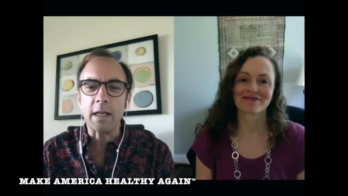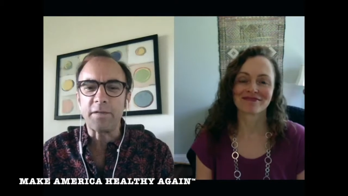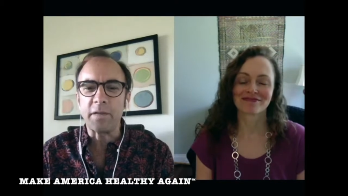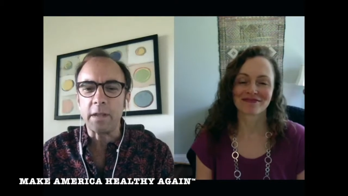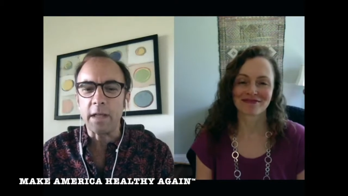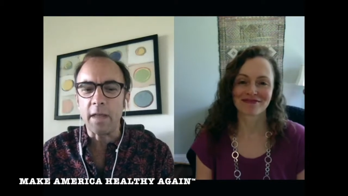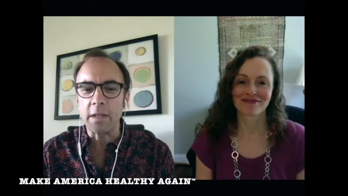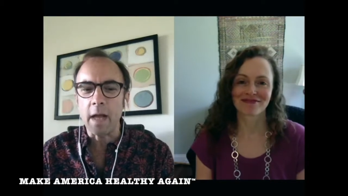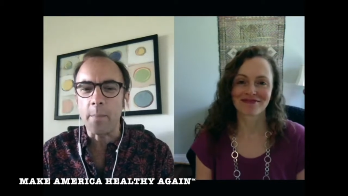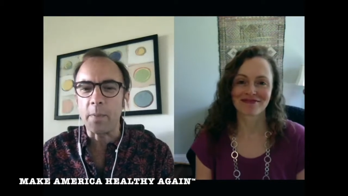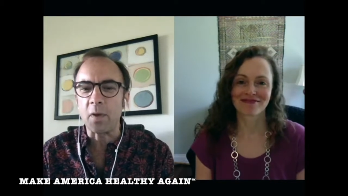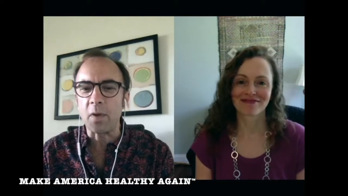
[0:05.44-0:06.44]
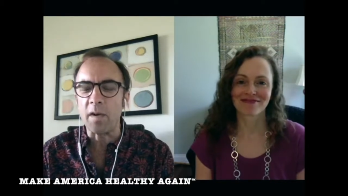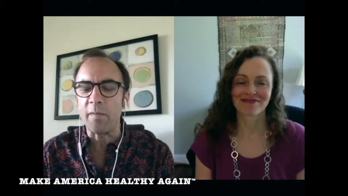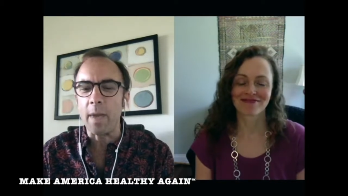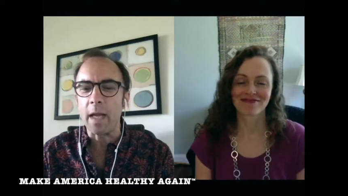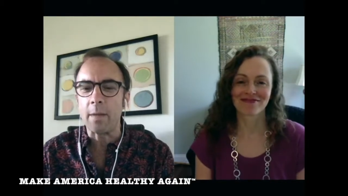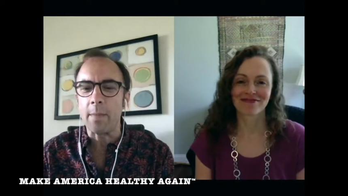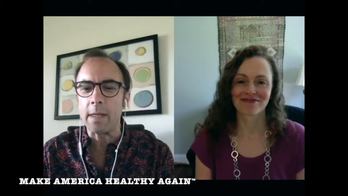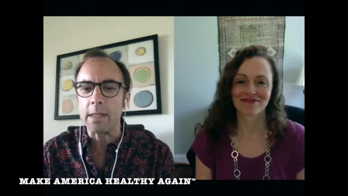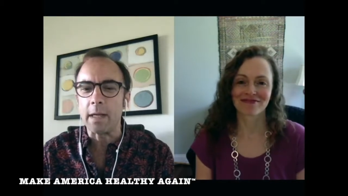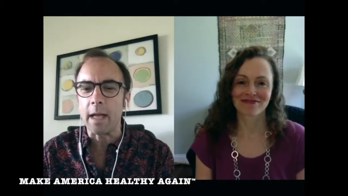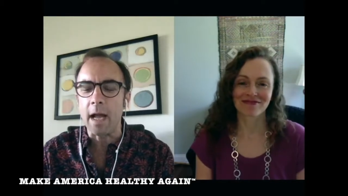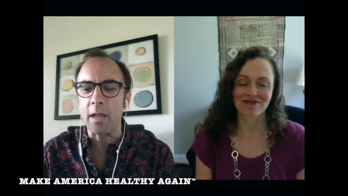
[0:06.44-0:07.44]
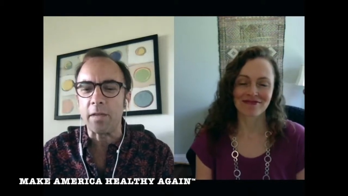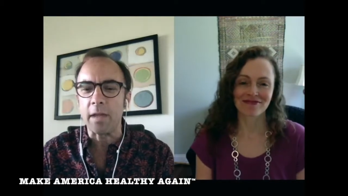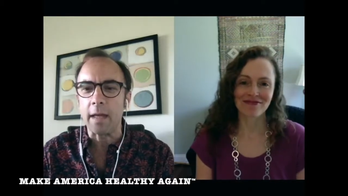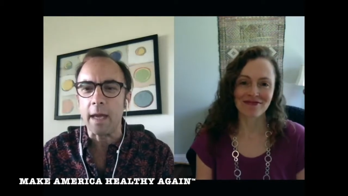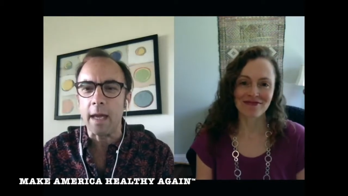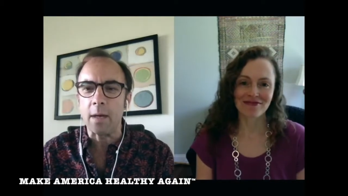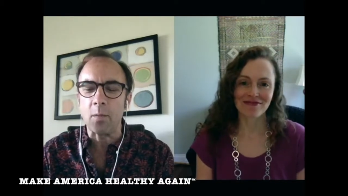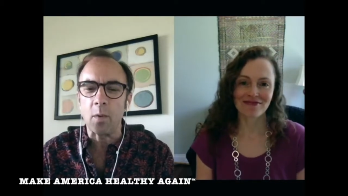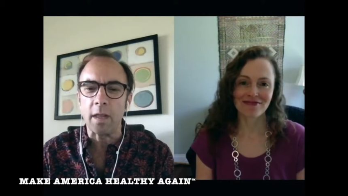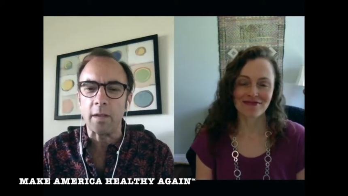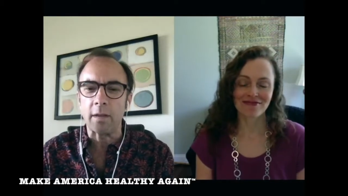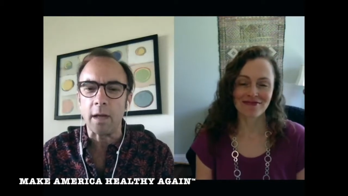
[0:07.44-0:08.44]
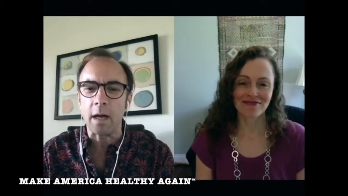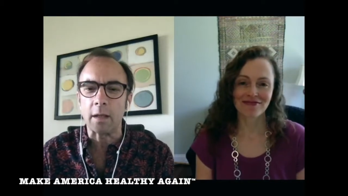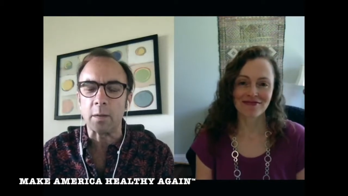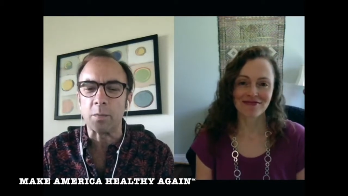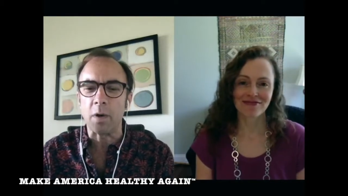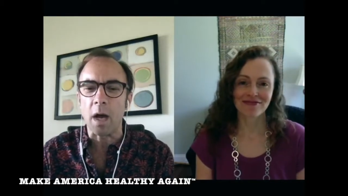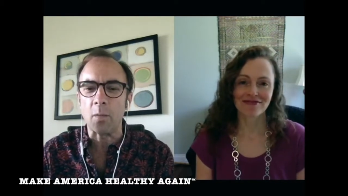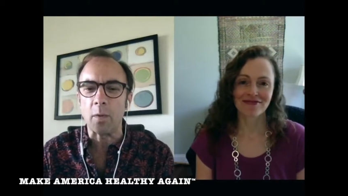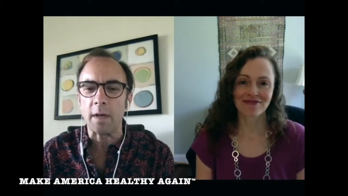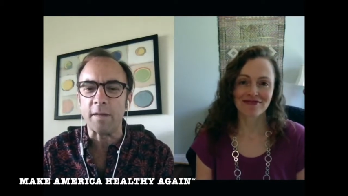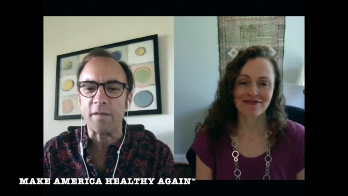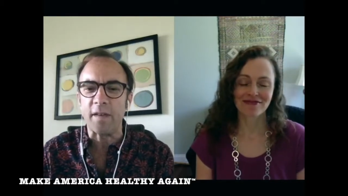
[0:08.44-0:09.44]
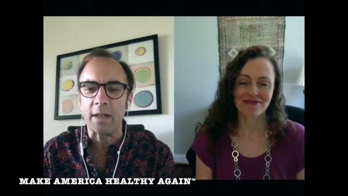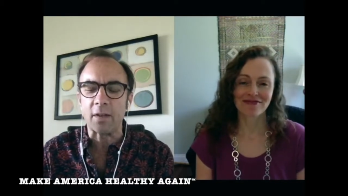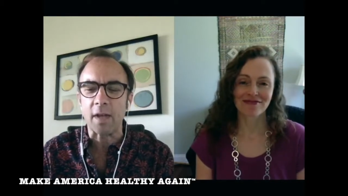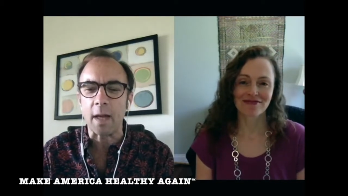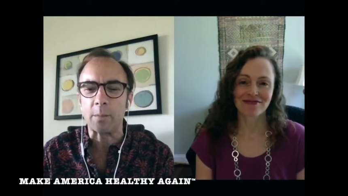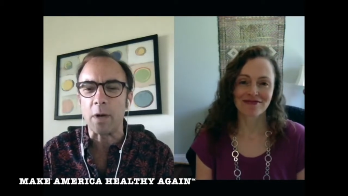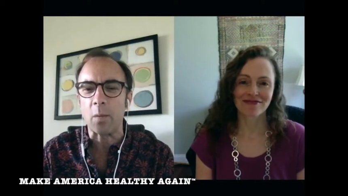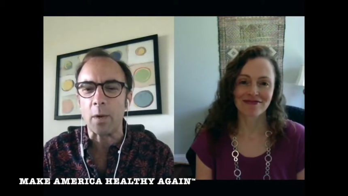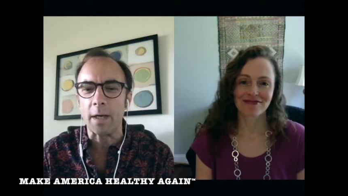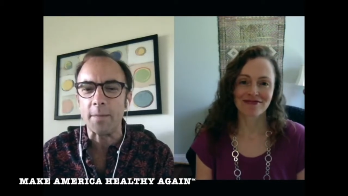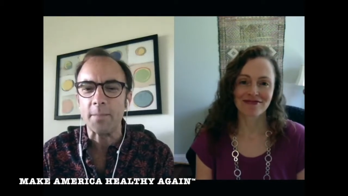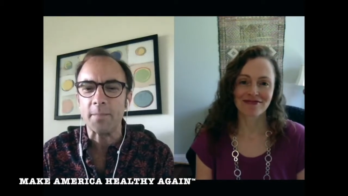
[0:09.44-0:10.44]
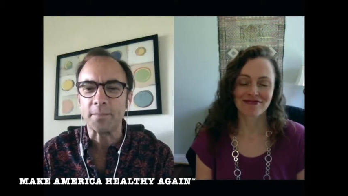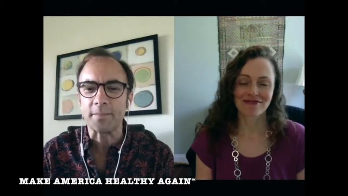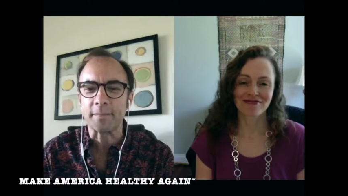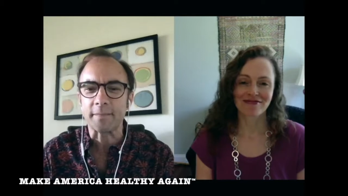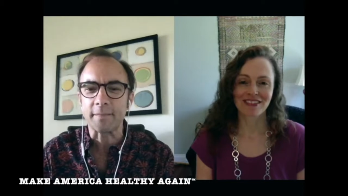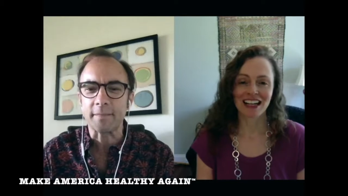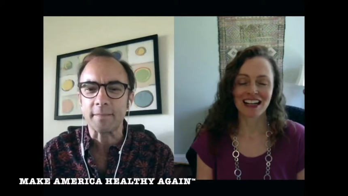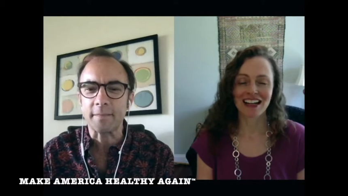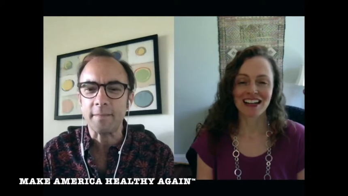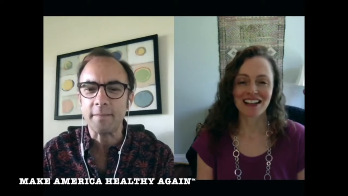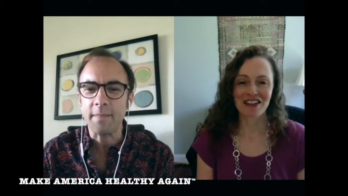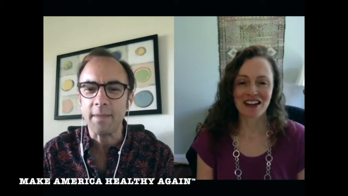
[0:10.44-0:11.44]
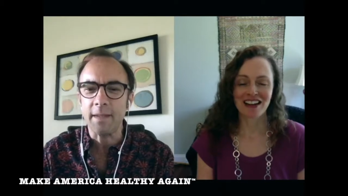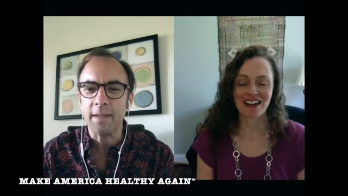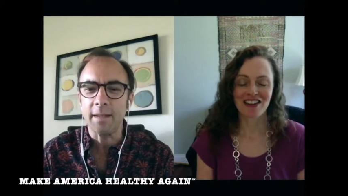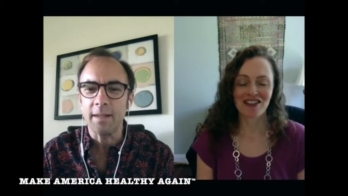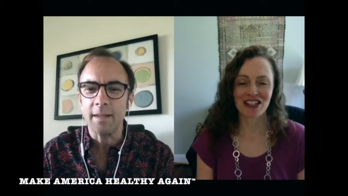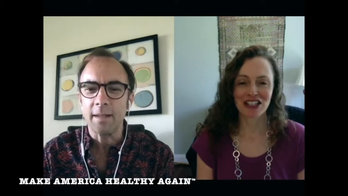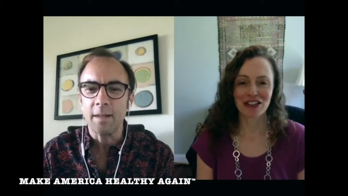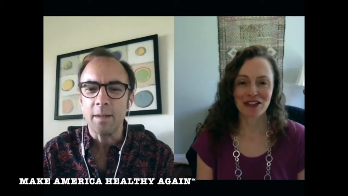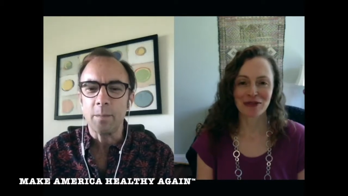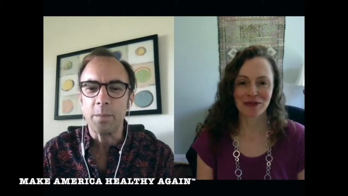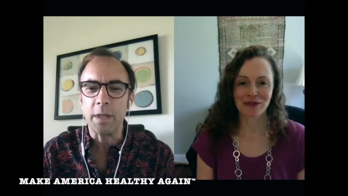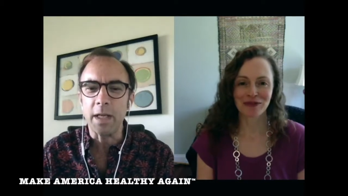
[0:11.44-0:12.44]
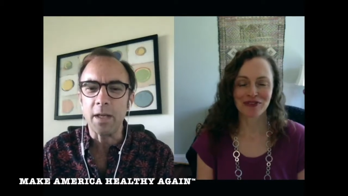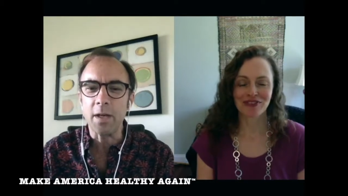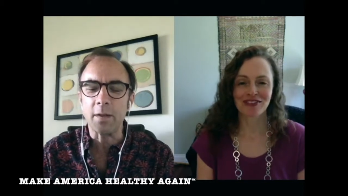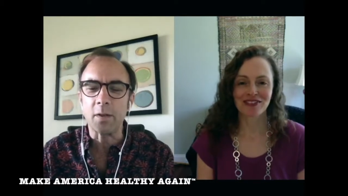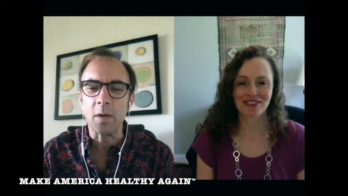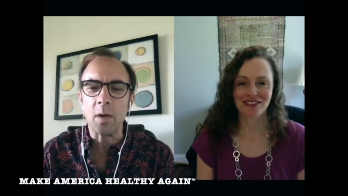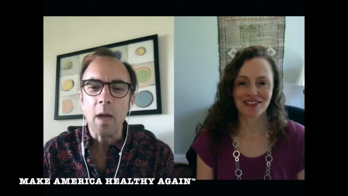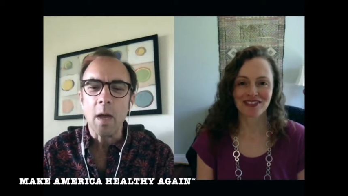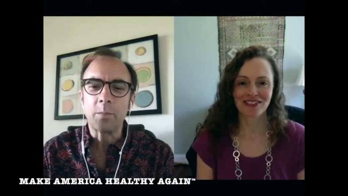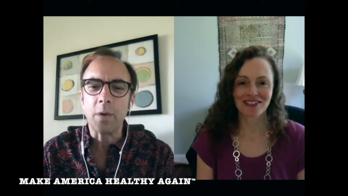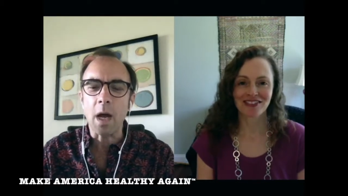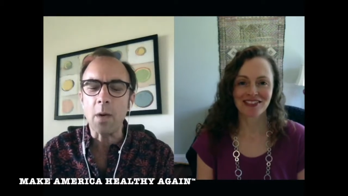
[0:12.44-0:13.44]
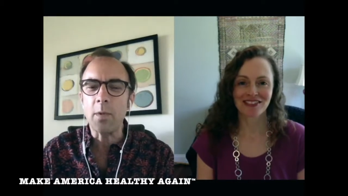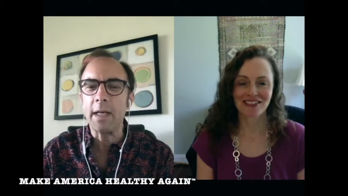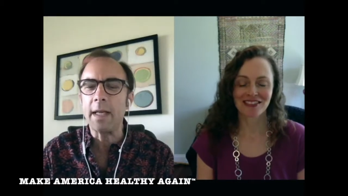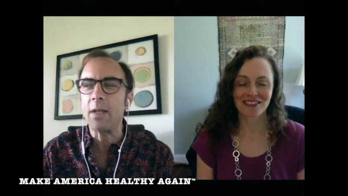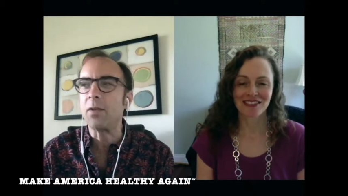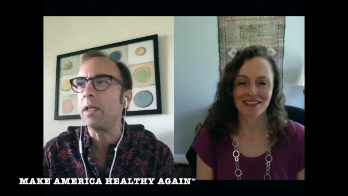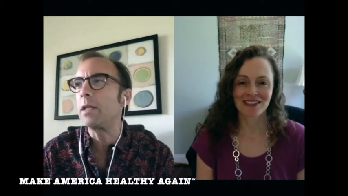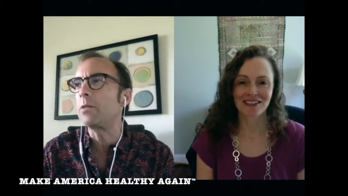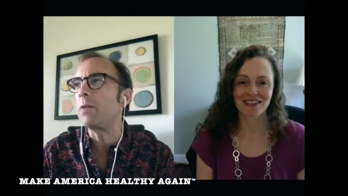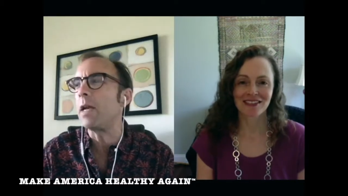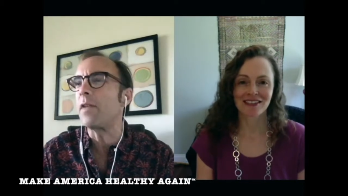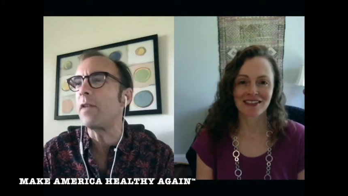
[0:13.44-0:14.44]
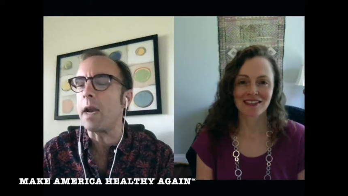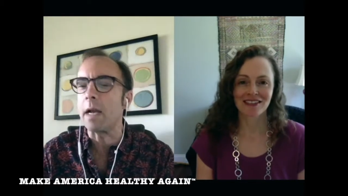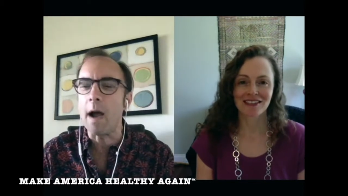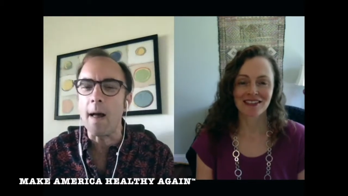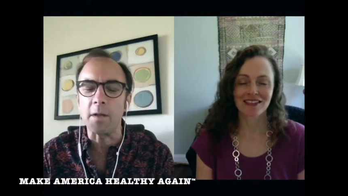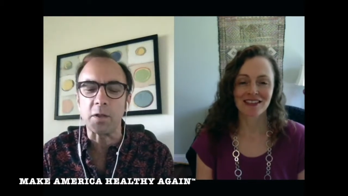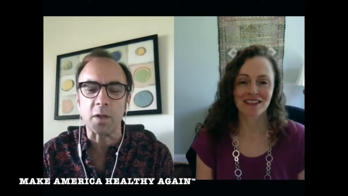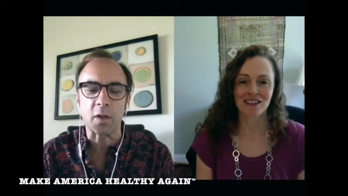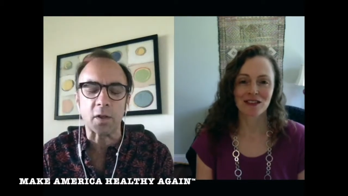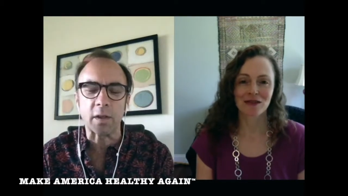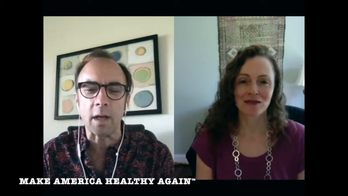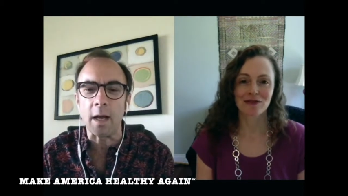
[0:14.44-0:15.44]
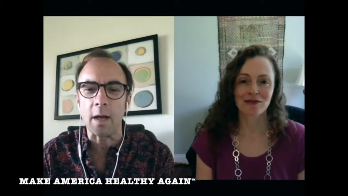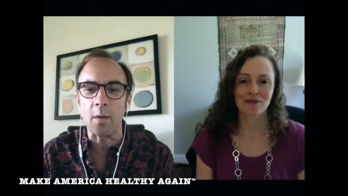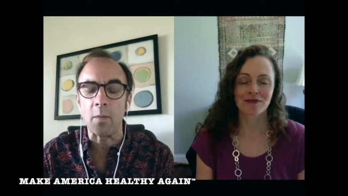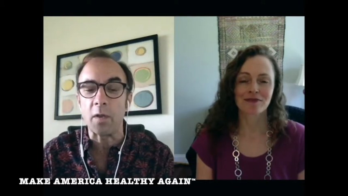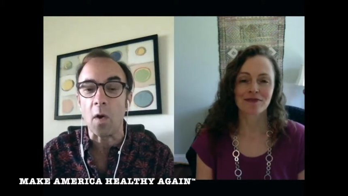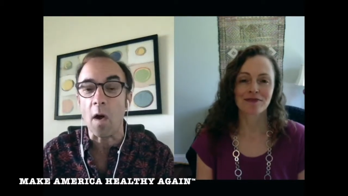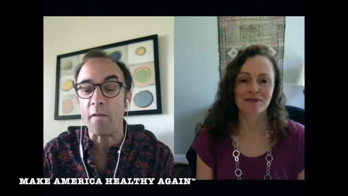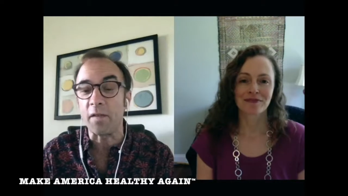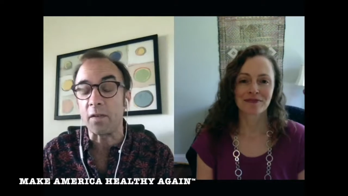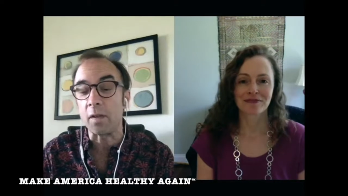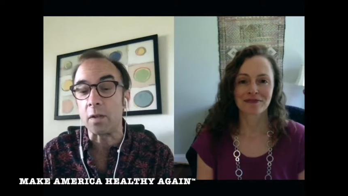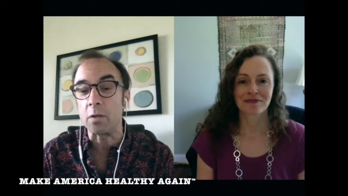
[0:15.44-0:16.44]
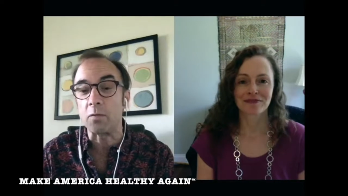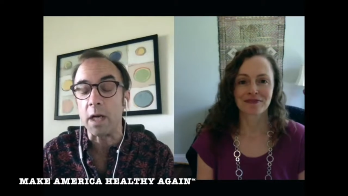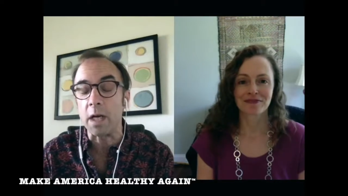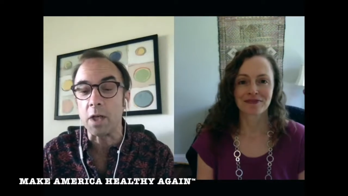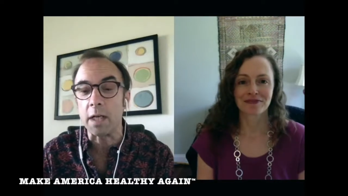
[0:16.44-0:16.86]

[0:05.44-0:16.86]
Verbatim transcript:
Speaker 1: here for another episode of Make America Healthy Again with Dr. Bronwyn Fitz. Hi, Bronwyn.
Speaker 2: Hi, Craig. How are you?
Speaker 1: Pretty good. So, Bronwyn is an integrative gynecologist uh, with offices in Greenwich,